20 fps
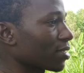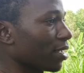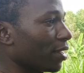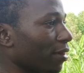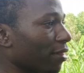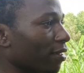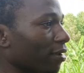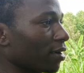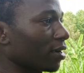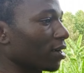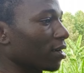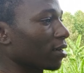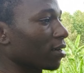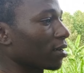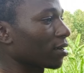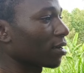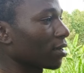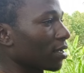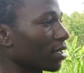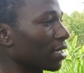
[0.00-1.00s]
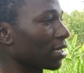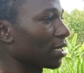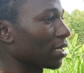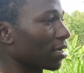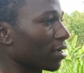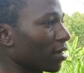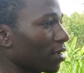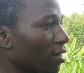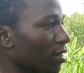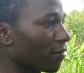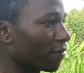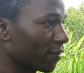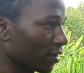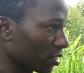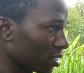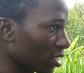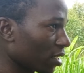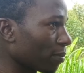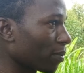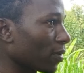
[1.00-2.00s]
I think green
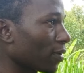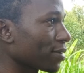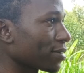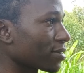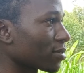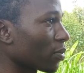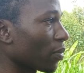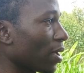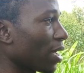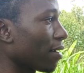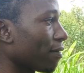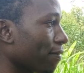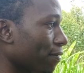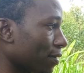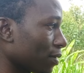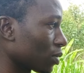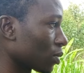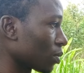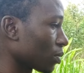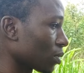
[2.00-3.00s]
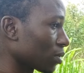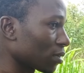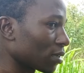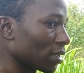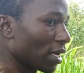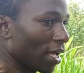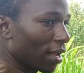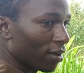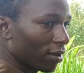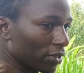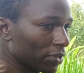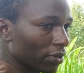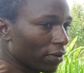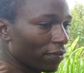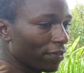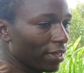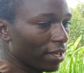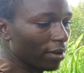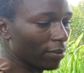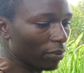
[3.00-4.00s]
vegetables we have a lot of
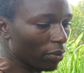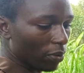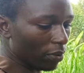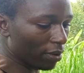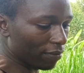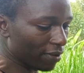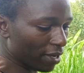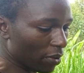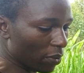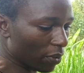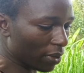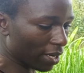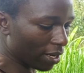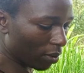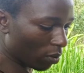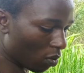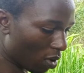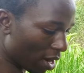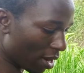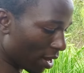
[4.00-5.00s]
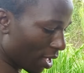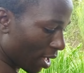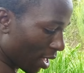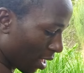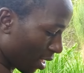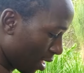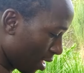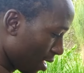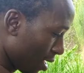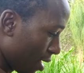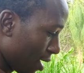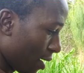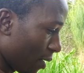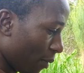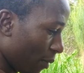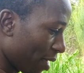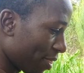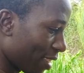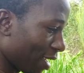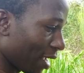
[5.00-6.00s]
them. Even you can wonder
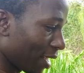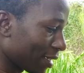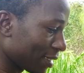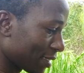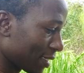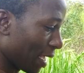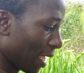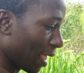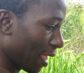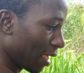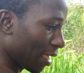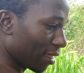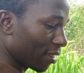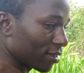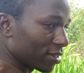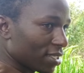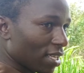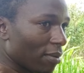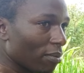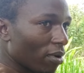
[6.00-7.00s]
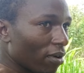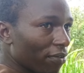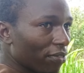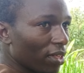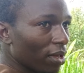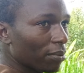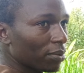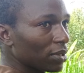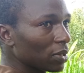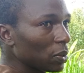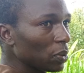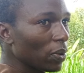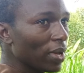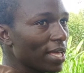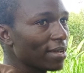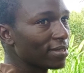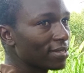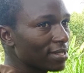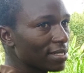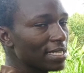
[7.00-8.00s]
whether the, uh, some of them do
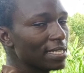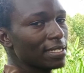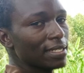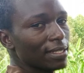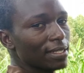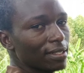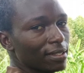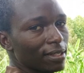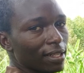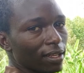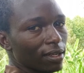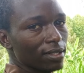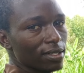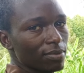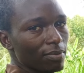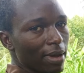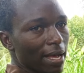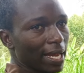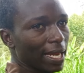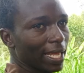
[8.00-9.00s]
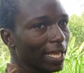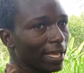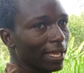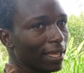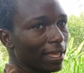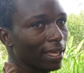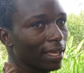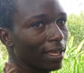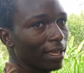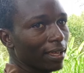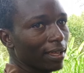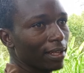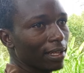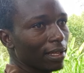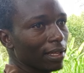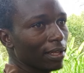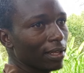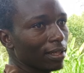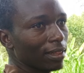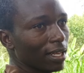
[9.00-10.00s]
exist. There's malenge,
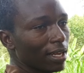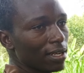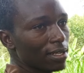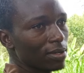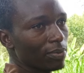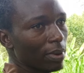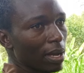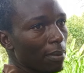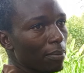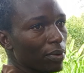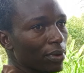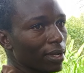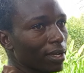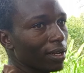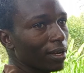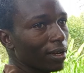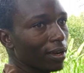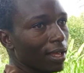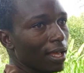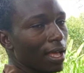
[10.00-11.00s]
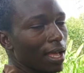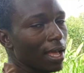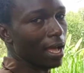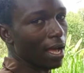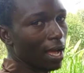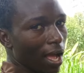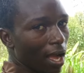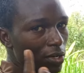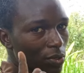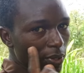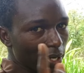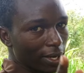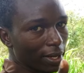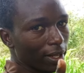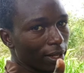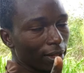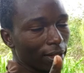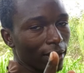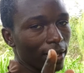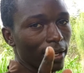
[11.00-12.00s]
that is pumpkin. Actually,
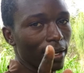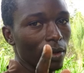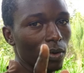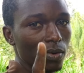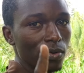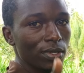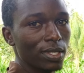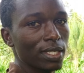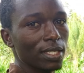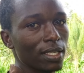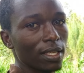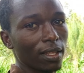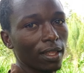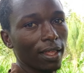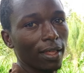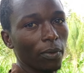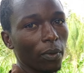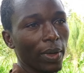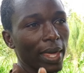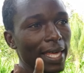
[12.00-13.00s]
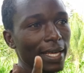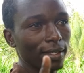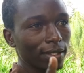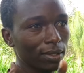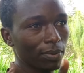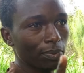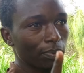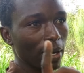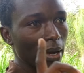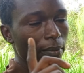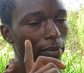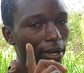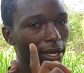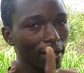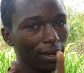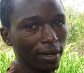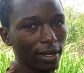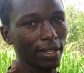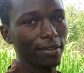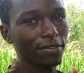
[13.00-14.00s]
in Gusii we eat pumpkin
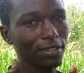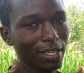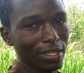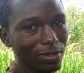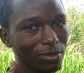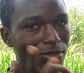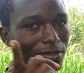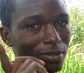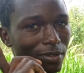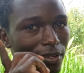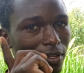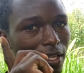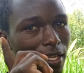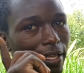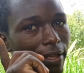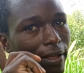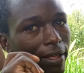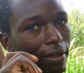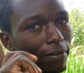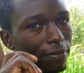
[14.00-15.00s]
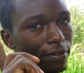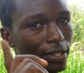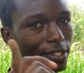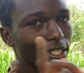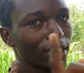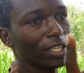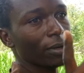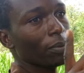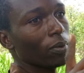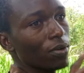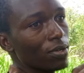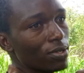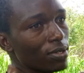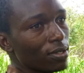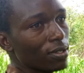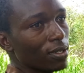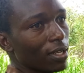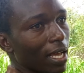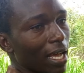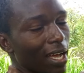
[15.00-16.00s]
leaves as uh,
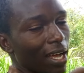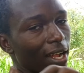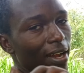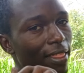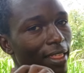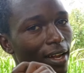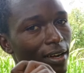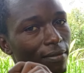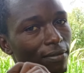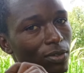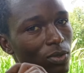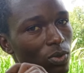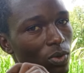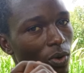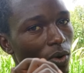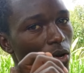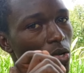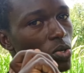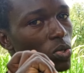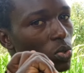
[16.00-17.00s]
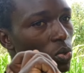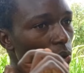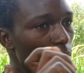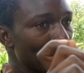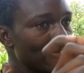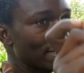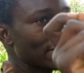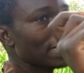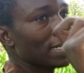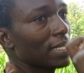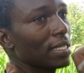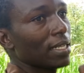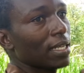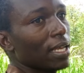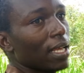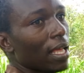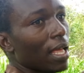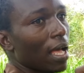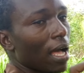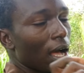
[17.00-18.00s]
vegetables and they're so sweet.
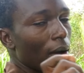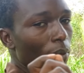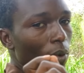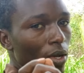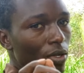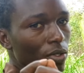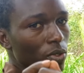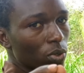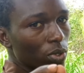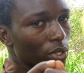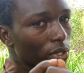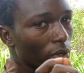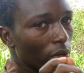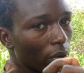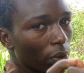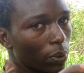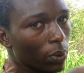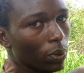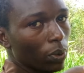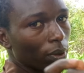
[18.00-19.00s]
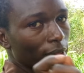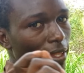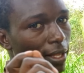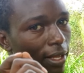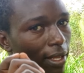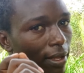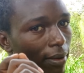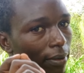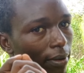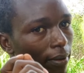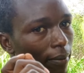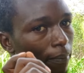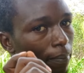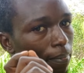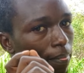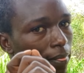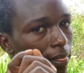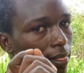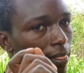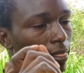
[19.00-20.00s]
I'm going to show you the
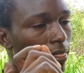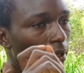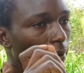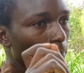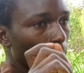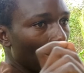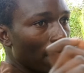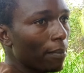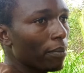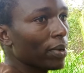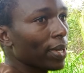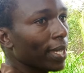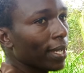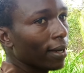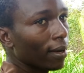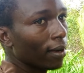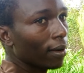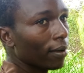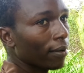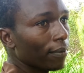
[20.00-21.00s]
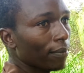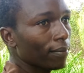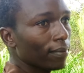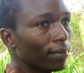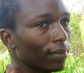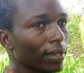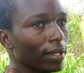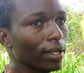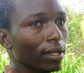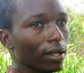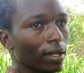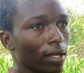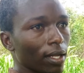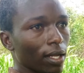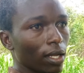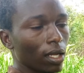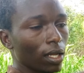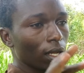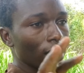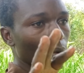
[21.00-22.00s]
the pumpkin,
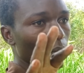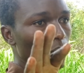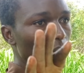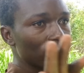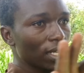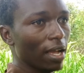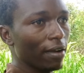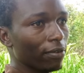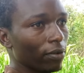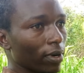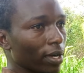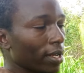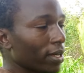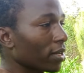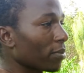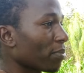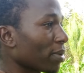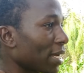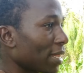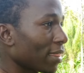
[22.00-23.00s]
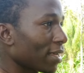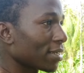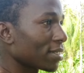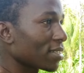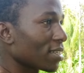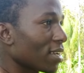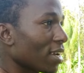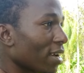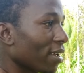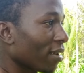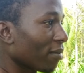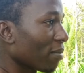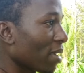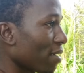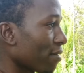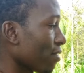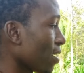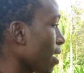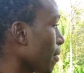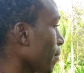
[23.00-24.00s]
which I've already planted here in my
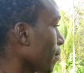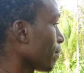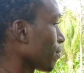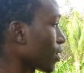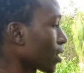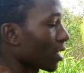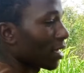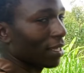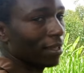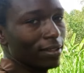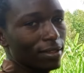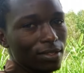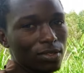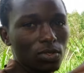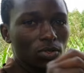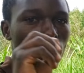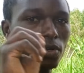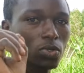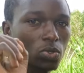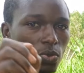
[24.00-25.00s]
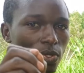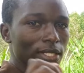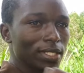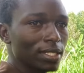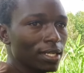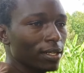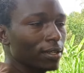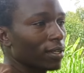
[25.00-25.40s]
farm. It's so sweet.